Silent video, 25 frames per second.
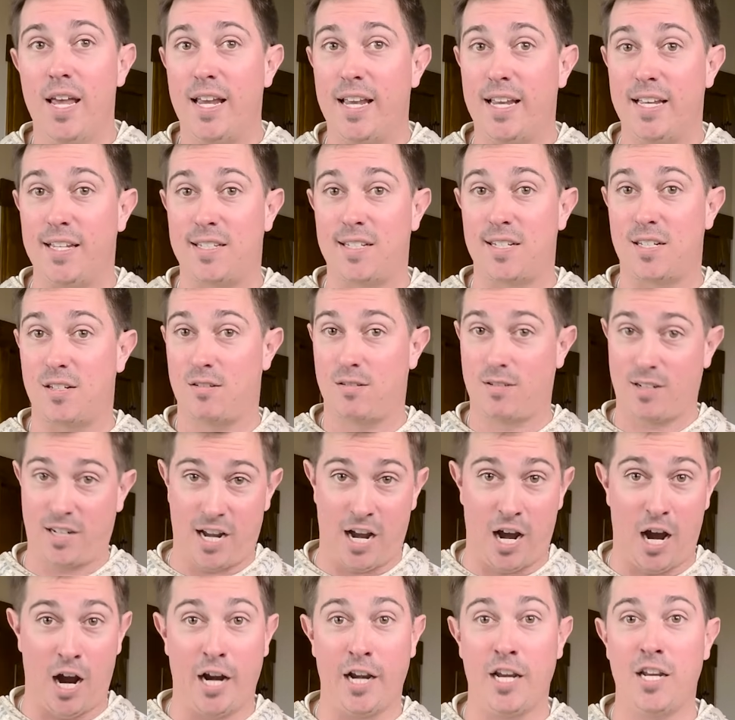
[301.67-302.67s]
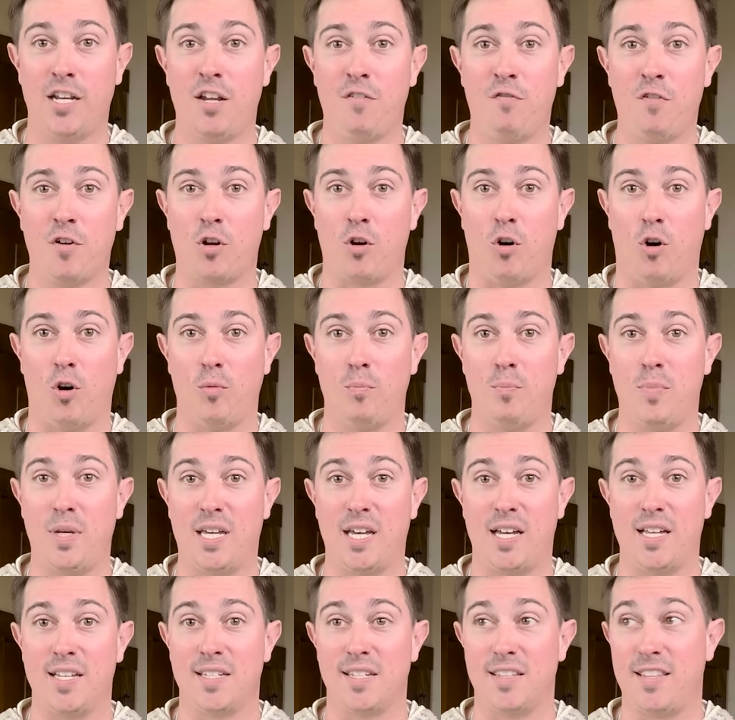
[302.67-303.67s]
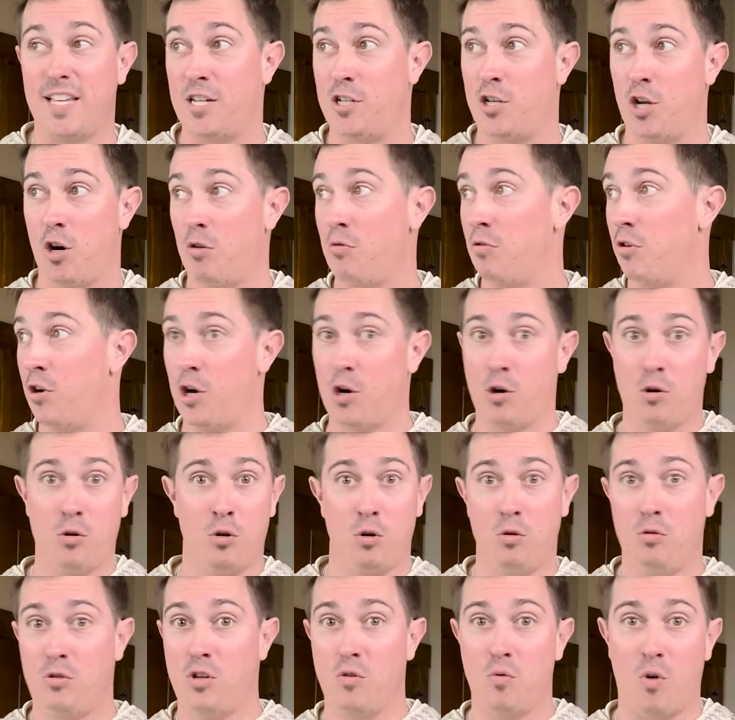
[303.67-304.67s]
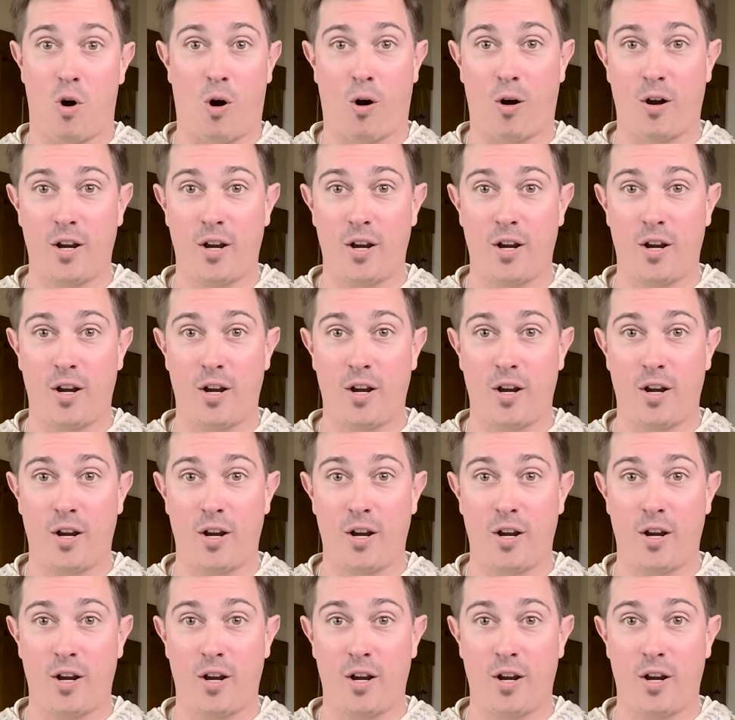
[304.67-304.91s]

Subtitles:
it's kind of difficult because they don't know who you are